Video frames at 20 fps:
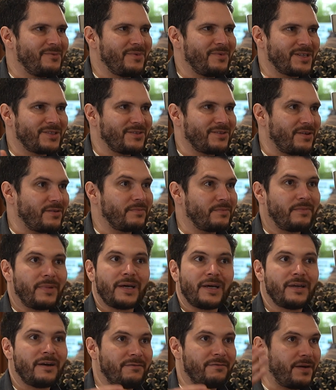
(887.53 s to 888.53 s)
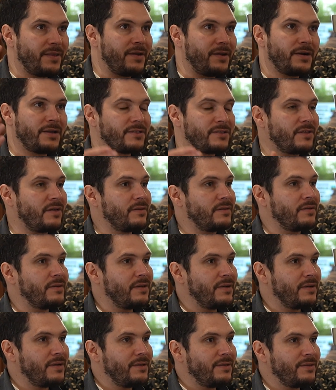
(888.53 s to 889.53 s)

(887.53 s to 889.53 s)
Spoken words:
was done by a father and a son,